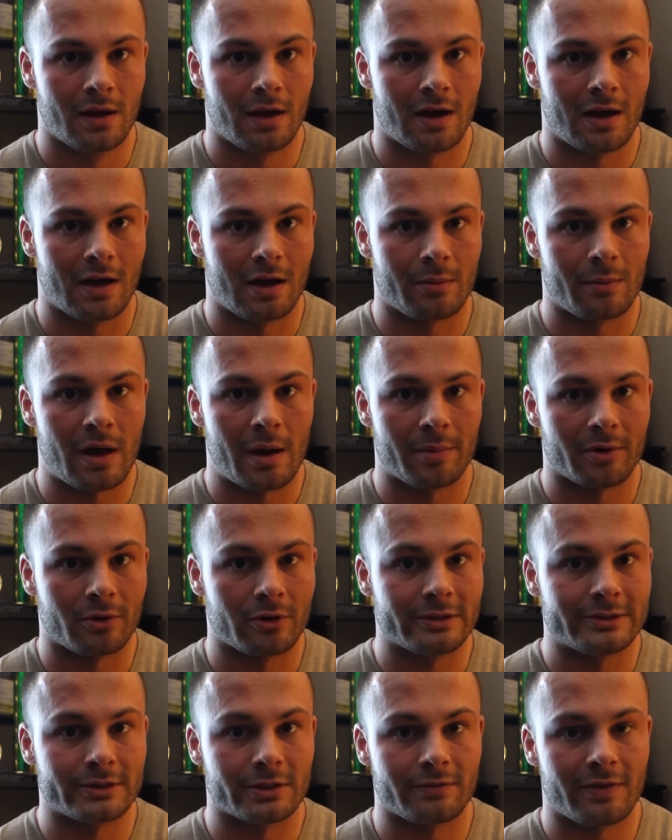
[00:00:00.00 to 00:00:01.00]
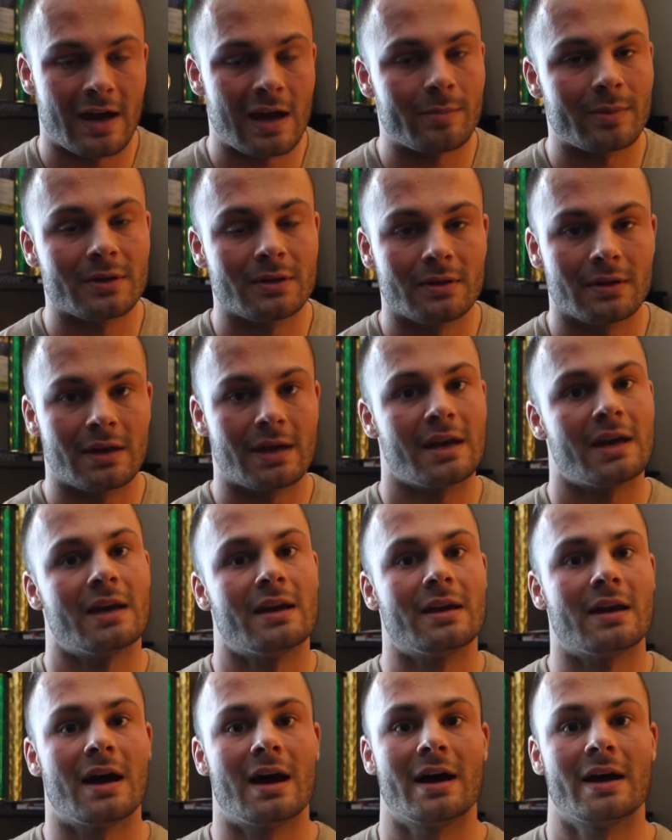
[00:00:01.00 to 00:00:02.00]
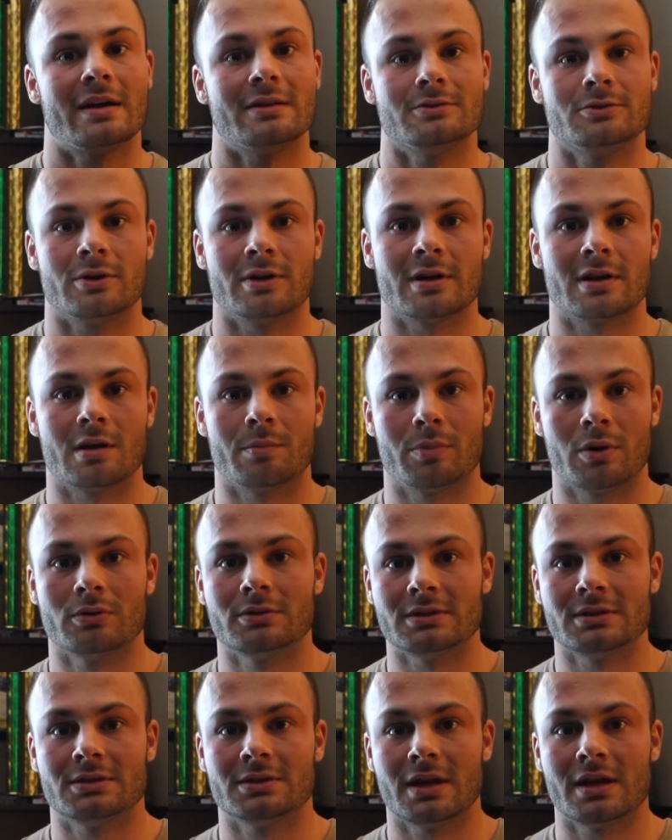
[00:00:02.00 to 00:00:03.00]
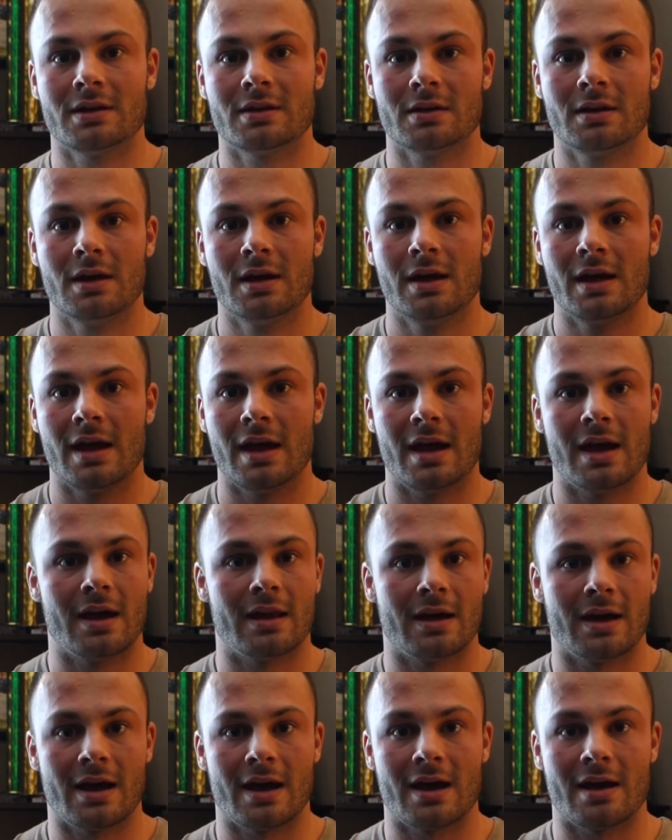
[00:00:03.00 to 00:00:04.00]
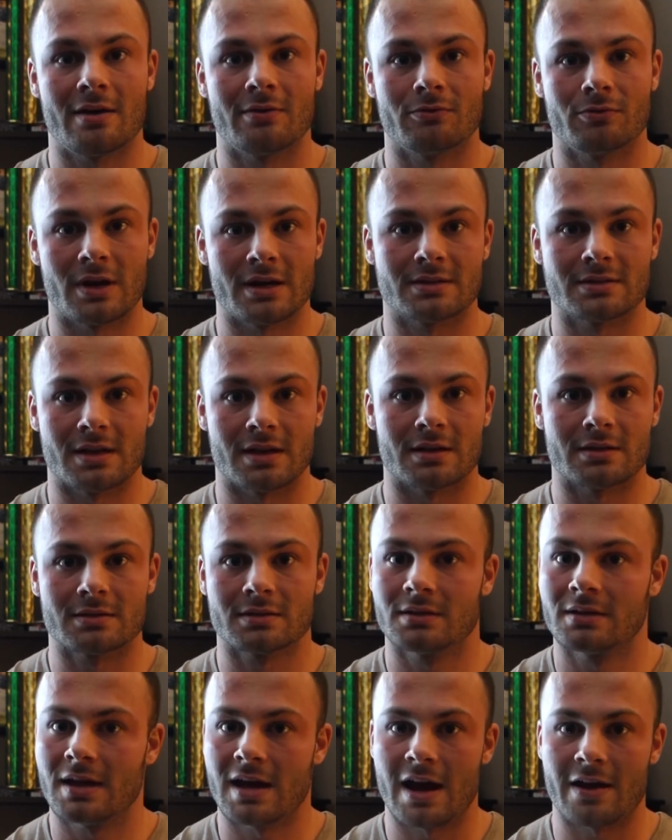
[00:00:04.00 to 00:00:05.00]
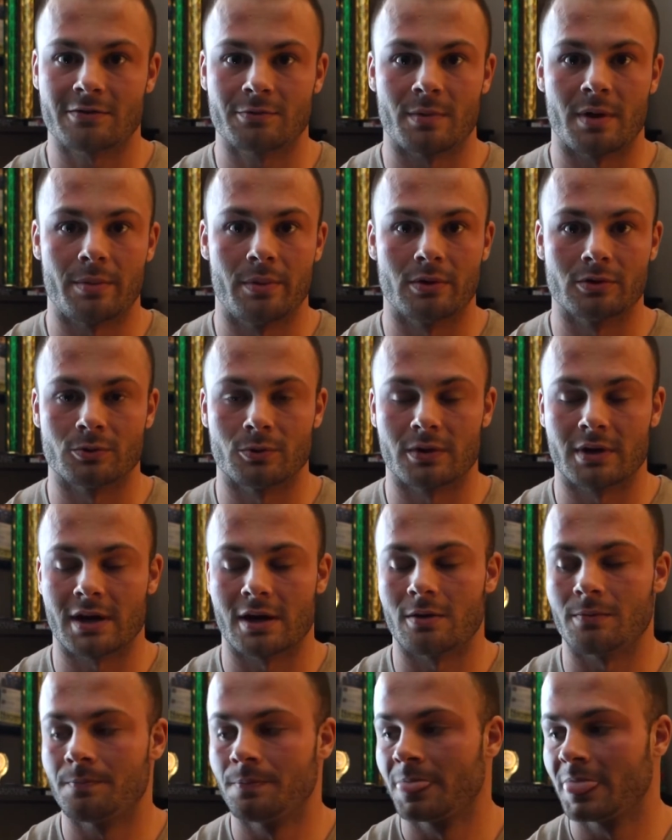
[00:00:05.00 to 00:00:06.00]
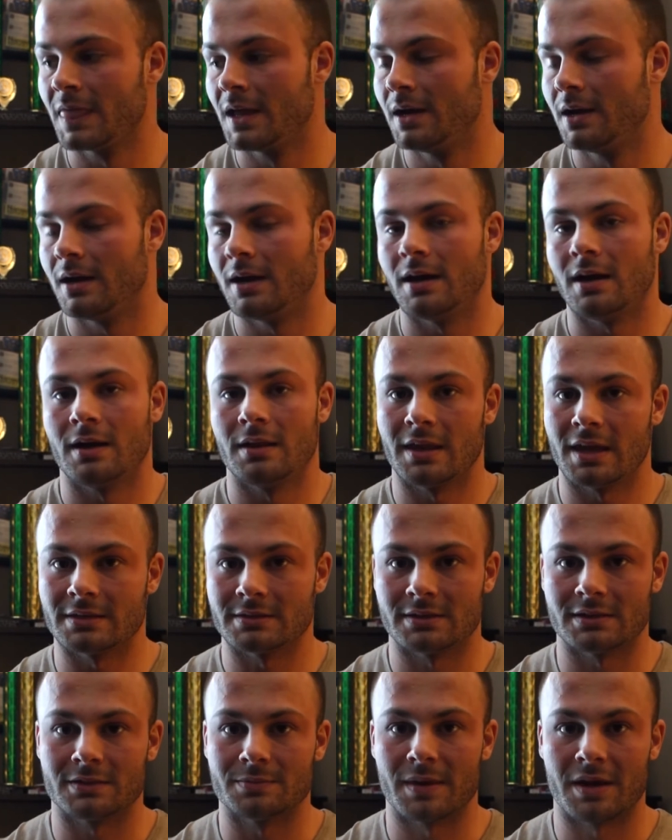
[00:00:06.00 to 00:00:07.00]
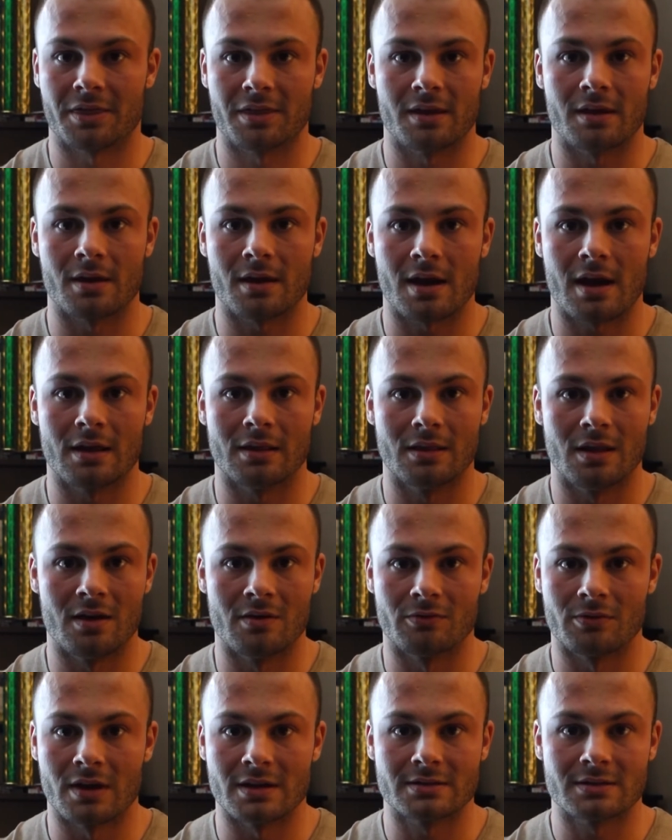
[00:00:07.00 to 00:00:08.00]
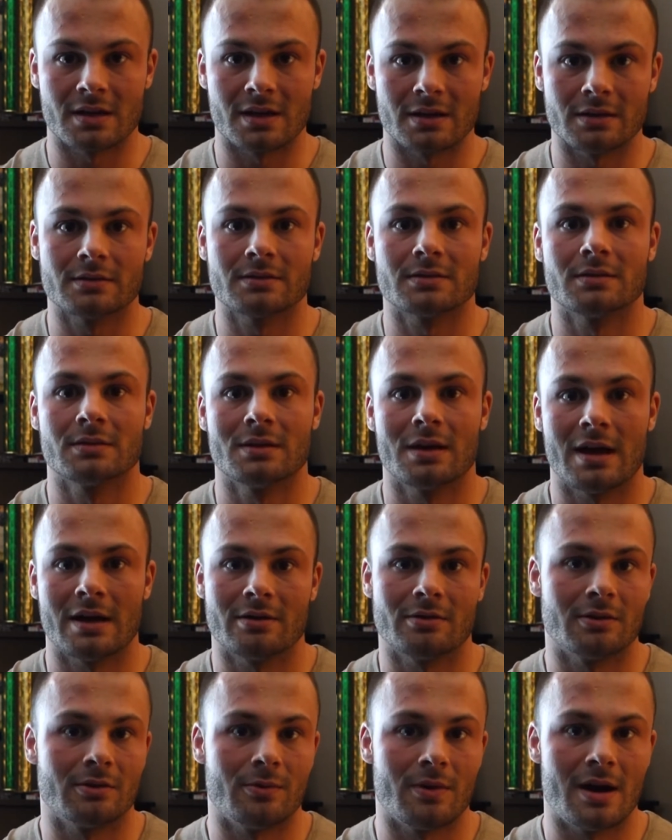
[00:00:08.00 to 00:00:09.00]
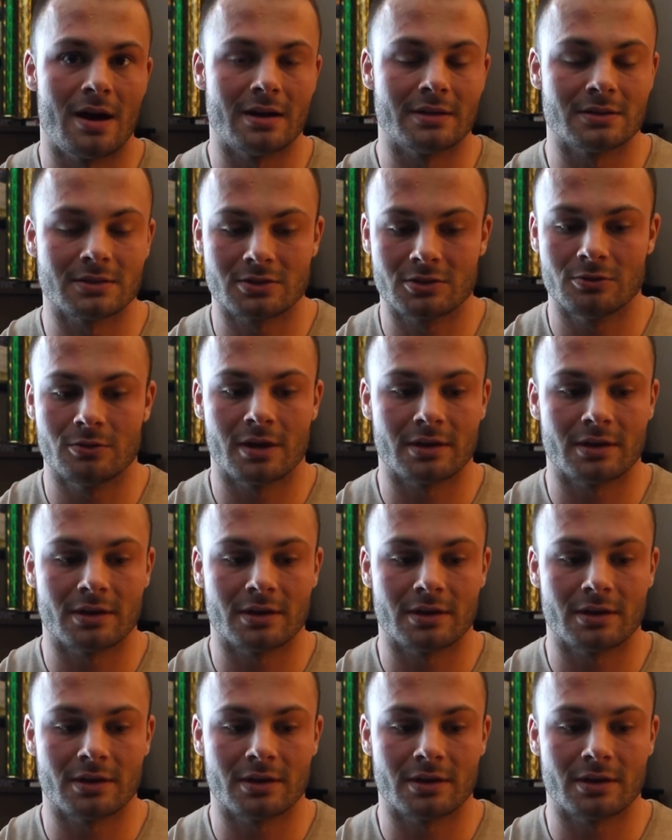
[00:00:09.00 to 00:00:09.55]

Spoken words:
I'm a creature of habit, and I drink a protein shake, and I have rice cakes after my post-workout. That's just my thing. I love rice cakes. I don't know why, I just do.